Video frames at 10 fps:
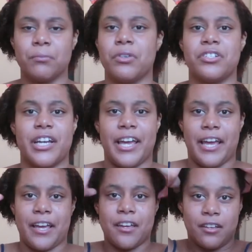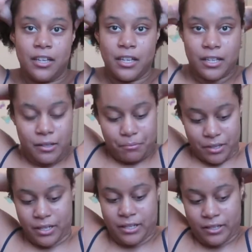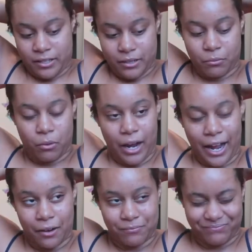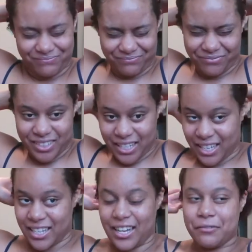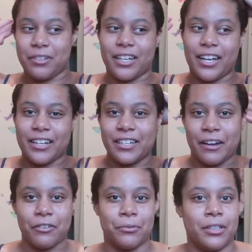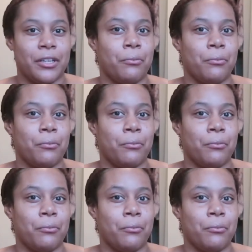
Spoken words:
which I hate, because I feel like I can never really